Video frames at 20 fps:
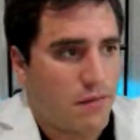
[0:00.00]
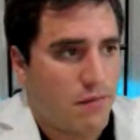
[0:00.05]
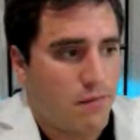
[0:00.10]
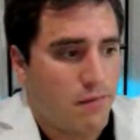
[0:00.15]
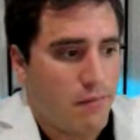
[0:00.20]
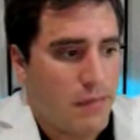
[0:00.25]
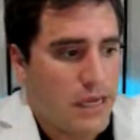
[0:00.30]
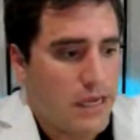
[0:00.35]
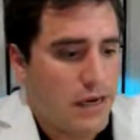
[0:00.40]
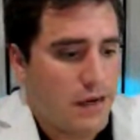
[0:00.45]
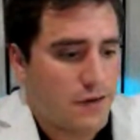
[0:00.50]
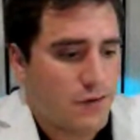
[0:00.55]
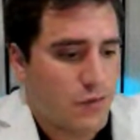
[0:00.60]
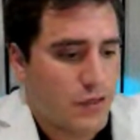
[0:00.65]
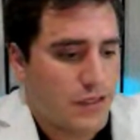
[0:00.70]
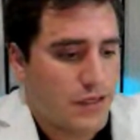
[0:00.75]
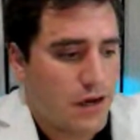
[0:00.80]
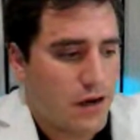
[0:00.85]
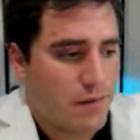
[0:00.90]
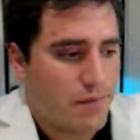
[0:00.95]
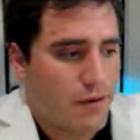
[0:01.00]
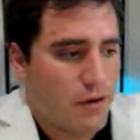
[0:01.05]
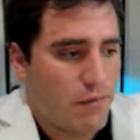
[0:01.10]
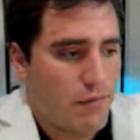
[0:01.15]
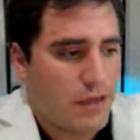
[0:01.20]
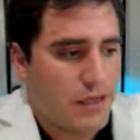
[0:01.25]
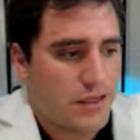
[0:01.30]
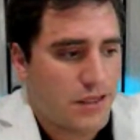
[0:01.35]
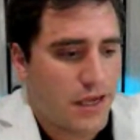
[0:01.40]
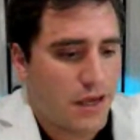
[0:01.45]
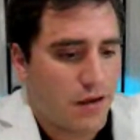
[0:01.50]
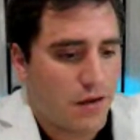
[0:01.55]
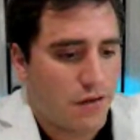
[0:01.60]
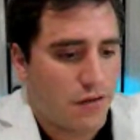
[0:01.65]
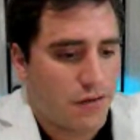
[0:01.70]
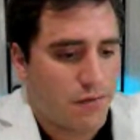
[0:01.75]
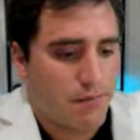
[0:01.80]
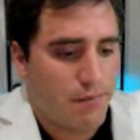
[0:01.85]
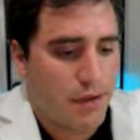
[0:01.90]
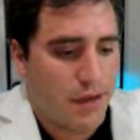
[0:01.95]
men, as we talk about men's
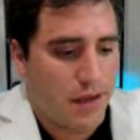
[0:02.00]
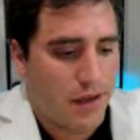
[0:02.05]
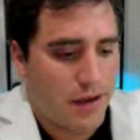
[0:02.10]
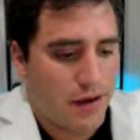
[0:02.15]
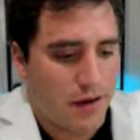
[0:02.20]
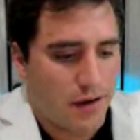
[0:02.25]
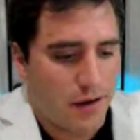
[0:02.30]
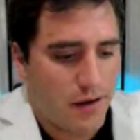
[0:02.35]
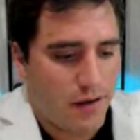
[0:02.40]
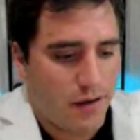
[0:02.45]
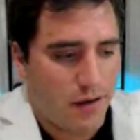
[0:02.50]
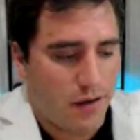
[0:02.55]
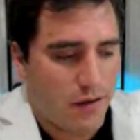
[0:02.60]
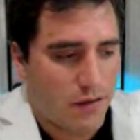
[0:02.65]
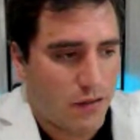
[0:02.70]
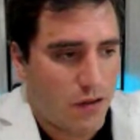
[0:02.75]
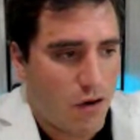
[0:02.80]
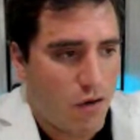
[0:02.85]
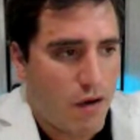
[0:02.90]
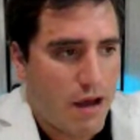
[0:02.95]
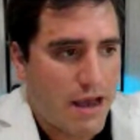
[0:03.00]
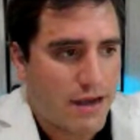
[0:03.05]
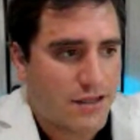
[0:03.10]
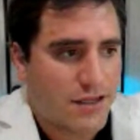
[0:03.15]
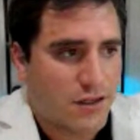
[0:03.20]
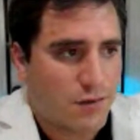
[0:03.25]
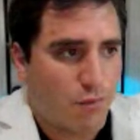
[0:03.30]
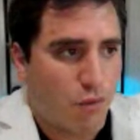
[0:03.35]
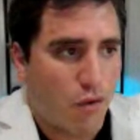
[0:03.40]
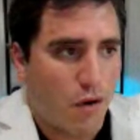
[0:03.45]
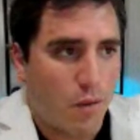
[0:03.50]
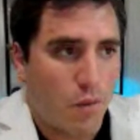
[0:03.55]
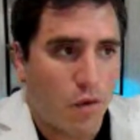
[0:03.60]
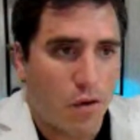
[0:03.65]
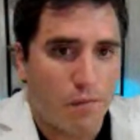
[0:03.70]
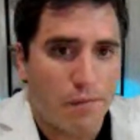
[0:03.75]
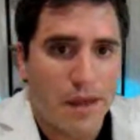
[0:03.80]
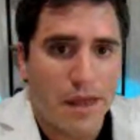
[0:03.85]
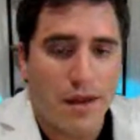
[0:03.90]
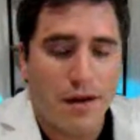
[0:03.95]
health being a low access point
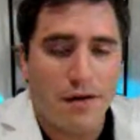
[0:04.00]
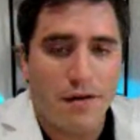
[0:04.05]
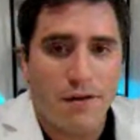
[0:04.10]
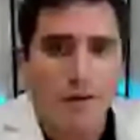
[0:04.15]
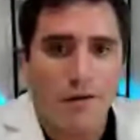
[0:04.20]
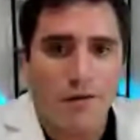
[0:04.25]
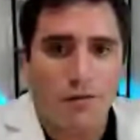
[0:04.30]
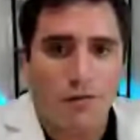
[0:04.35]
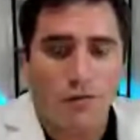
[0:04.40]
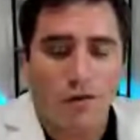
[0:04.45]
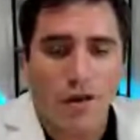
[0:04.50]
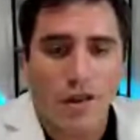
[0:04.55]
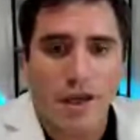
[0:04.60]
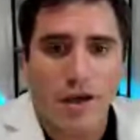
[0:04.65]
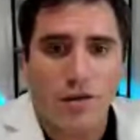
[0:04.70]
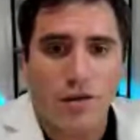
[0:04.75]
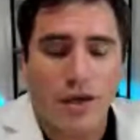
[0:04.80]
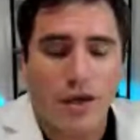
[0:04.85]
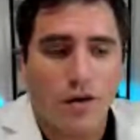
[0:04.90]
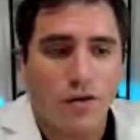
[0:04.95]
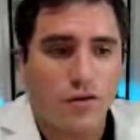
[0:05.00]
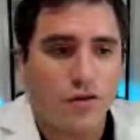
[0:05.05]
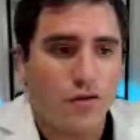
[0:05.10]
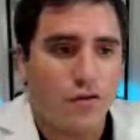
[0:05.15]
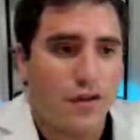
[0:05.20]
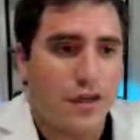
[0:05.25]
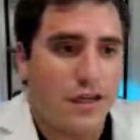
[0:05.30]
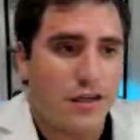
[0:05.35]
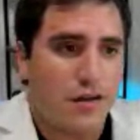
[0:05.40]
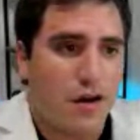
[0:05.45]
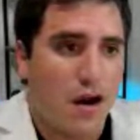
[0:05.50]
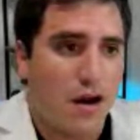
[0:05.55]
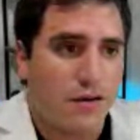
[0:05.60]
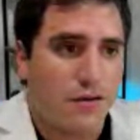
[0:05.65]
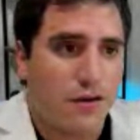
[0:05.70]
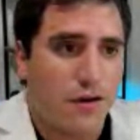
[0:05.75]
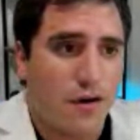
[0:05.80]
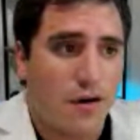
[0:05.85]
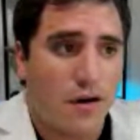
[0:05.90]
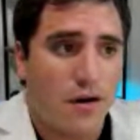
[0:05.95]
where men really only go to the
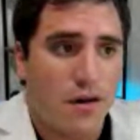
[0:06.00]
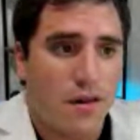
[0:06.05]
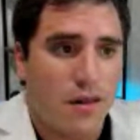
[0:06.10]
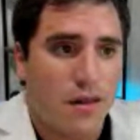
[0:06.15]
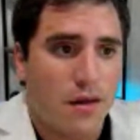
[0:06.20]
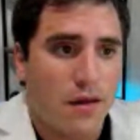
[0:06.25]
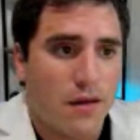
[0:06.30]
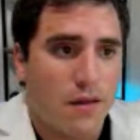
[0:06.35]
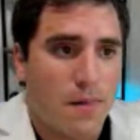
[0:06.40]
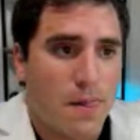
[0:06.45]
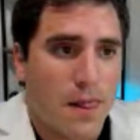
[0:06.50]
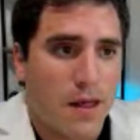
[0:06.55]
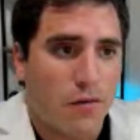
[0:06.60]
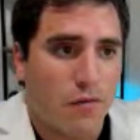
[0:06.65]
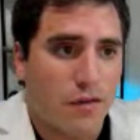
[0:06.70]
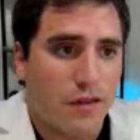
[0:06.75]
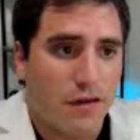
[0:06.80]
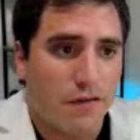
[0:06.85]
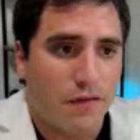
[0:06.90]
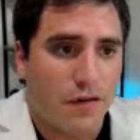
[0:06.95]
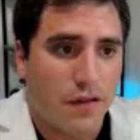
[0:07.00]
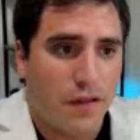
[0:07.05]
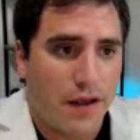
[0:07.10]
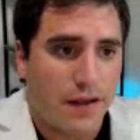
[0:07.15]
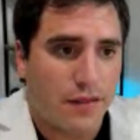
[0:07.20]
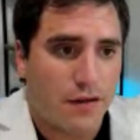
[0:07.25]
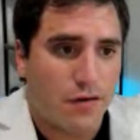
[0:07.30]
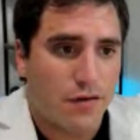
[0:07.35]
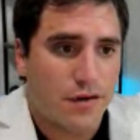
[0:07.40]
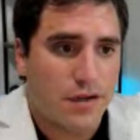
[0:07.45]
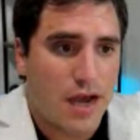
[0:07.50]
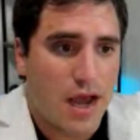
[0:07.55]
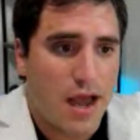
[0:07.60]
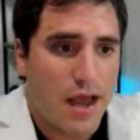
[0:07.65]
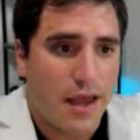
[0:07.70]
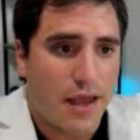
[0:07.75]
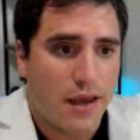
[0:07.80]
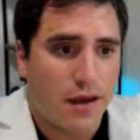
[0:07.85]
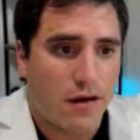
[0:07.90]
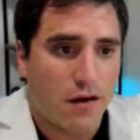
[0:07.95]
doctor when they feel like they're
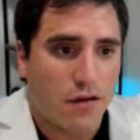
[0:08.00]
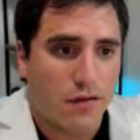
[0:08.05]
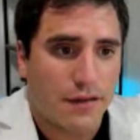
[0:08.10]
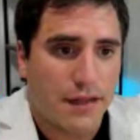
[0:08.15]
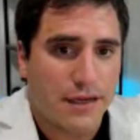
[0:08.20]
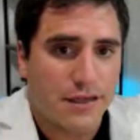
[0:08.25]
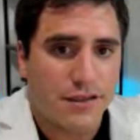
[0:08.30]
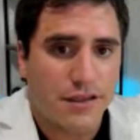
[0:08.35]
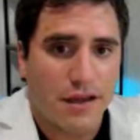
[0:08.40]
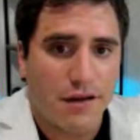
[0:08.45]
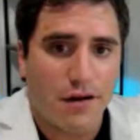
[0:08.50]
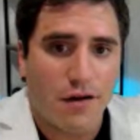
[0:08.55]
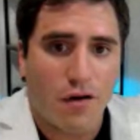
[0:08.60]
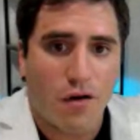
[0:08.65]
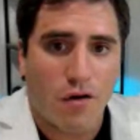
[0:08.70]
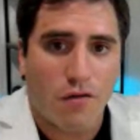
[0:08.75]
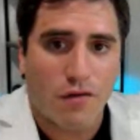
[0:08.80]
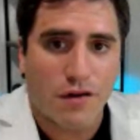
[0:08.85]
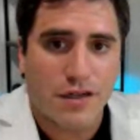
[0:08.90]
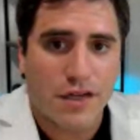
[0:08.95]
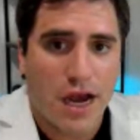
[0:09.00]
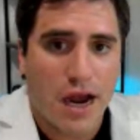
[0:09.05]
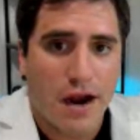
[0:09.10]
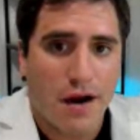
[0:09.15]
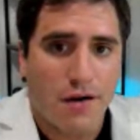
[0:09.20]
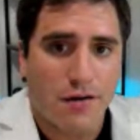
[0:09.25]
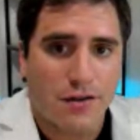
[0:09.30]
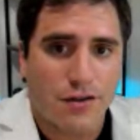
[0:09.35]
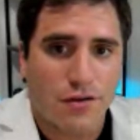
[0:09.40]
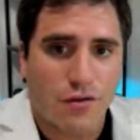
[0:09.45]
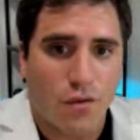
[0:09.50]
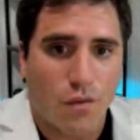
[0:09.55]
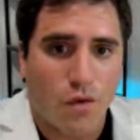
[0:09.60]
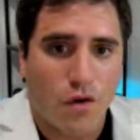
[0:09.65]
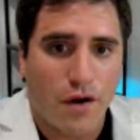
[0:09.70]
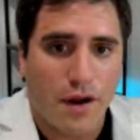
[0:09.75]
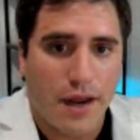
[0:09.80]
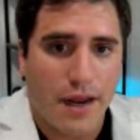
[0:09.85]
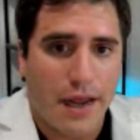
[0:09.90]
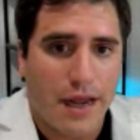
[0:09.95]
dying unless they are retired. So the
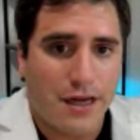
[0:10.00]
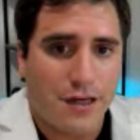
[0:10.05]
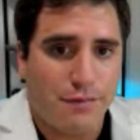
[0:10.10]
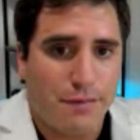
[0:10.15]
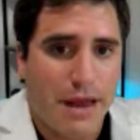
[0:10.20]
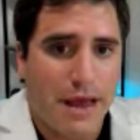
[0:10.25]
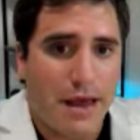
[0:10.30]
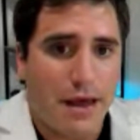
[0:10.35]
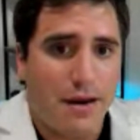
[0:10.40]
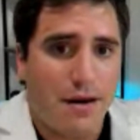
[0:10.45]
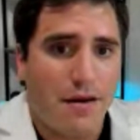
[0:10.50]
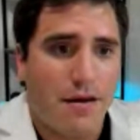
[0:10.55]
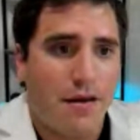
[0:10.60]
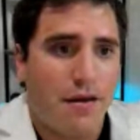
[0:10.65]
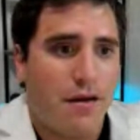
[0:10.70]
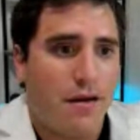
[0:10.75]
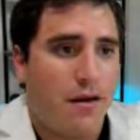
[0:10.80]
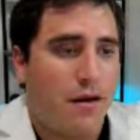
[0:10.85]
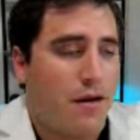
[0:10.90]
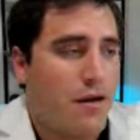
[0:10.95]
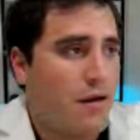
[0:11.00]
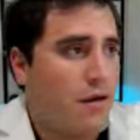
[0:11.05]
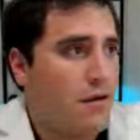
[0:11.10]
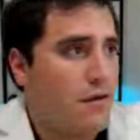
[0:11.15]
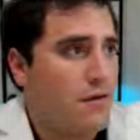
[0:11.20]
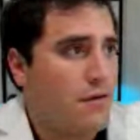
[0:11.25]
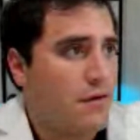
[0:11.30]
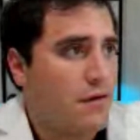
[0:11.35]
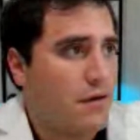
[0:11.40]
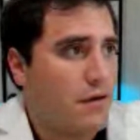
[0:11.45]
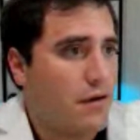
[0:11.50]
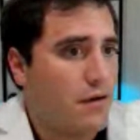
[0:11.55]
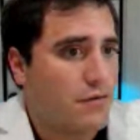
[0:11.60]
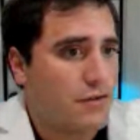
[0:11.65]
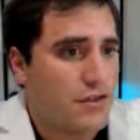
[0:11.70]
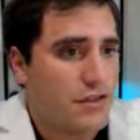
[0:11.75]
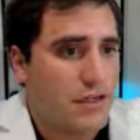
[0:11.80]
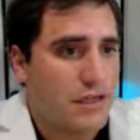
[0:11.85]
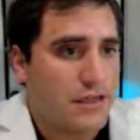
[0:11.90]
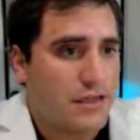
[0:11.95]
working age man,
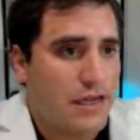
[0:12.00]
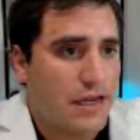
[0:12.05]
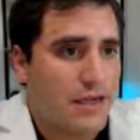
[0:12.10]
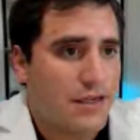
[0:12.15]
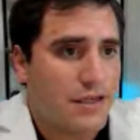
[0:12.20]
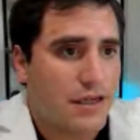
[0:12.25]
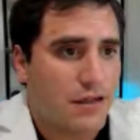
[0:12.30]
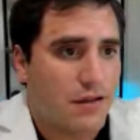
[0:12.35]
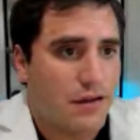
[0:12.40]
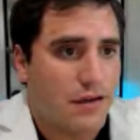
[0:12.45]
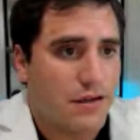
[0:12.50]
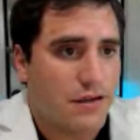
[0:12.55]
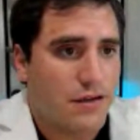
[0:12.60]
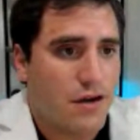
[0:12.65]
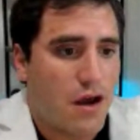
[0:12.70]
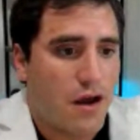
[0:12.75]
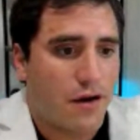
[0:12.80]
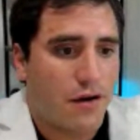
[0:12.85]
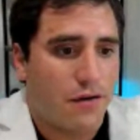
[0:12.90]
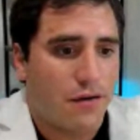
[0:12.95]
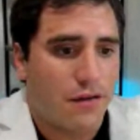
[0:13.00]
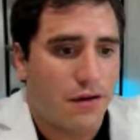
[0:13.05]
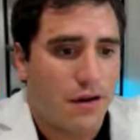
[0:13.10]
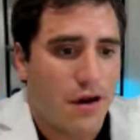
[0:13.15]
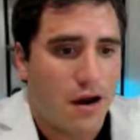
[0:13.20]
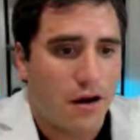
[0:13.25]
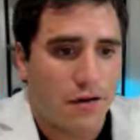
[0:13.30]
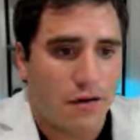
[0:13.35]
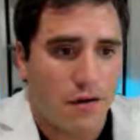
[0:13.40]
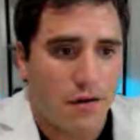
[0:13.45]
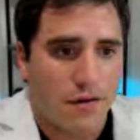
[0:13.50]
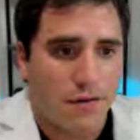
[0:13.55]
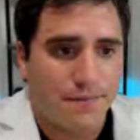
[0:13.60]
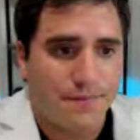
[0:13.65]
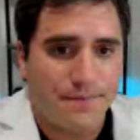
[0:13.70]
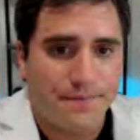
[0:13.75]
statistically does not go to the doctor.